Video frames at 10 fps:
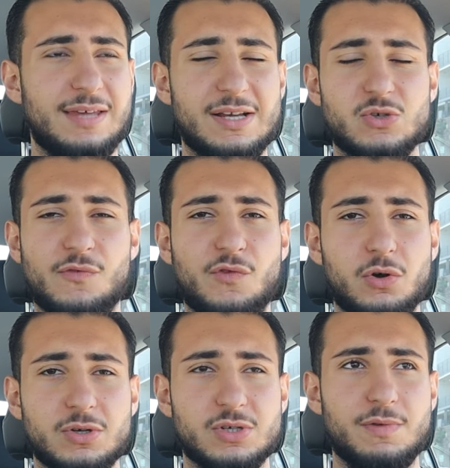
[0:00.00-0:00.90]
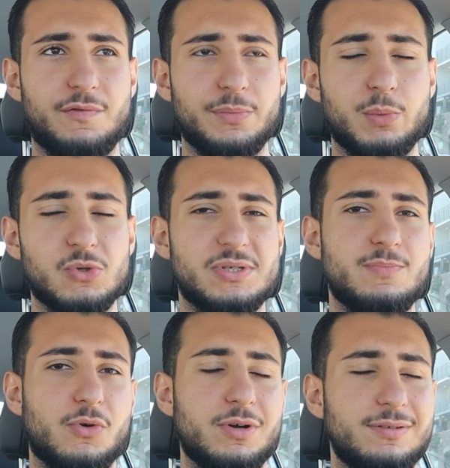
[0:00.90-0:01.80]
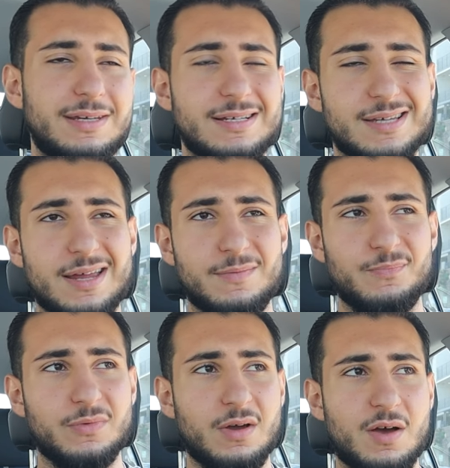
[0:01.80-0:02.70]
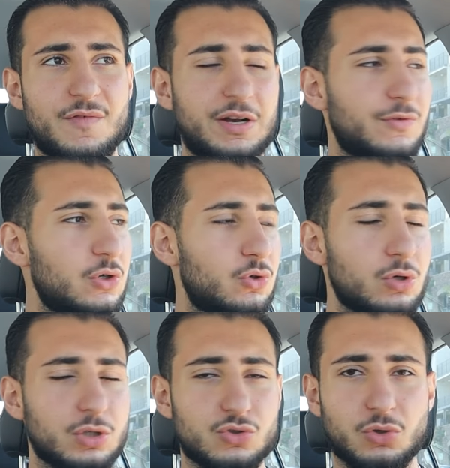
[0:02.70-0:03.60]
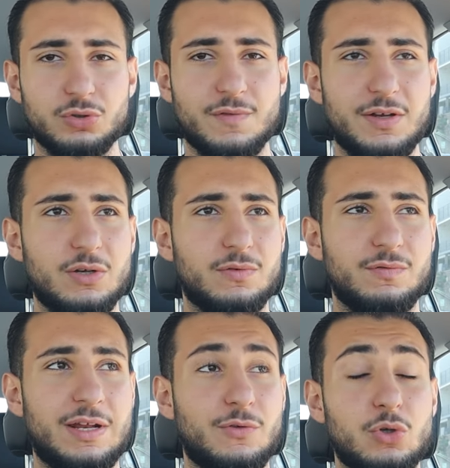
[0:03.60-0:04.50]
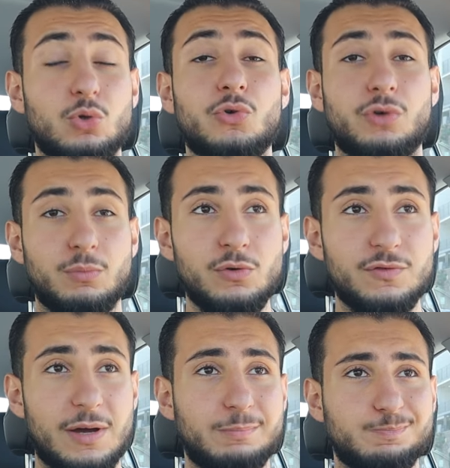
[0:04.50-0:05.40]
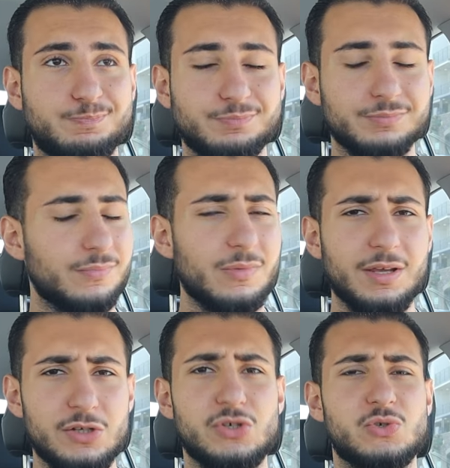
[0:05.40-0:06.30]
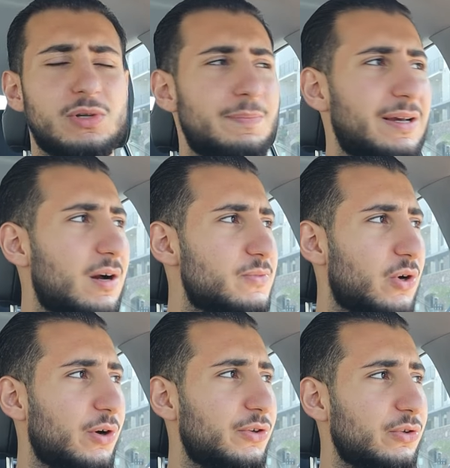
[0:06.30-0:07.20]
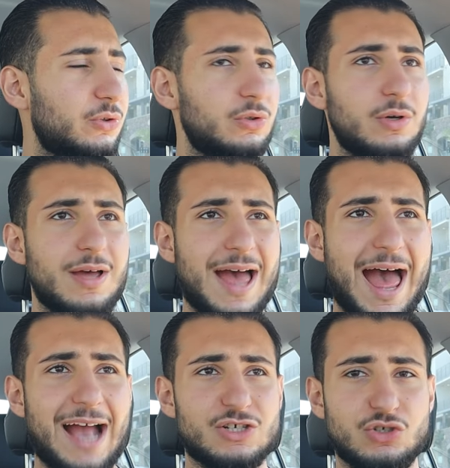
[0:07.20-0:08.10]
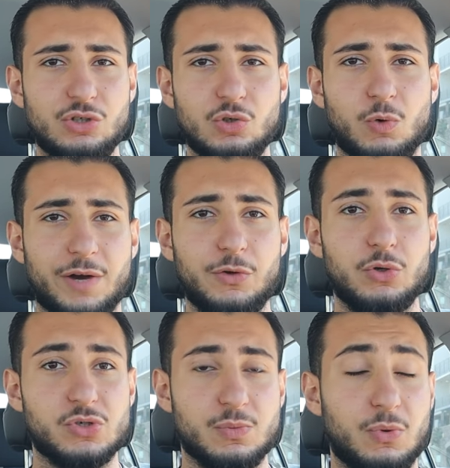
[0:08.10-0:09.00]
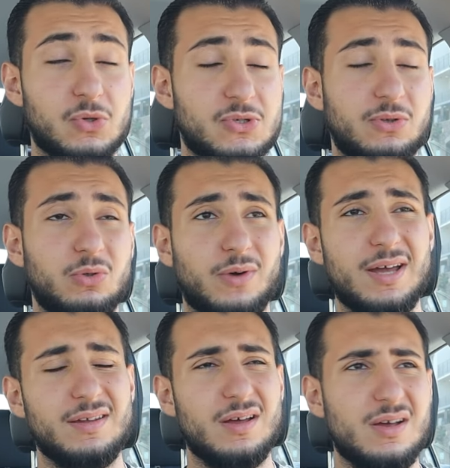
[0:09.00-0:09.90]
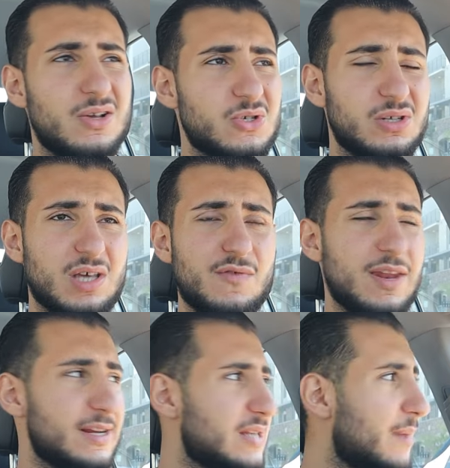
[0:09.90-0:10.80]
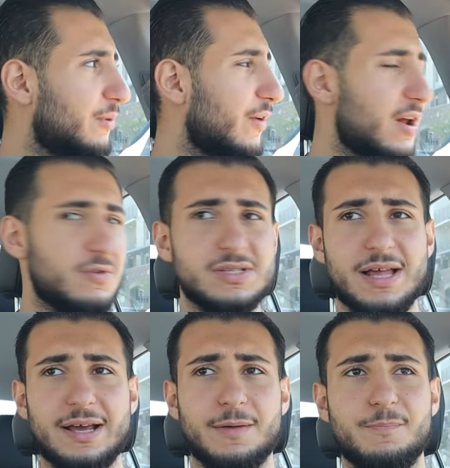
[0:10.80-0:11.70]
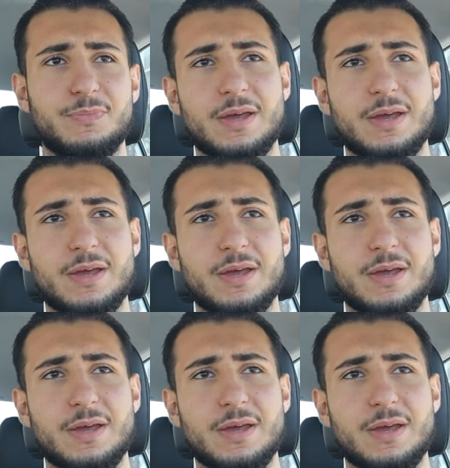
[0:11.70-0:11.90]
takes your focus away from the most important things. And whenever you don't control them, whenever, whenever you don't remove them, it just really becomes hard to actually do whatever you're supposed to do, right? So I'll give you an example. When I was like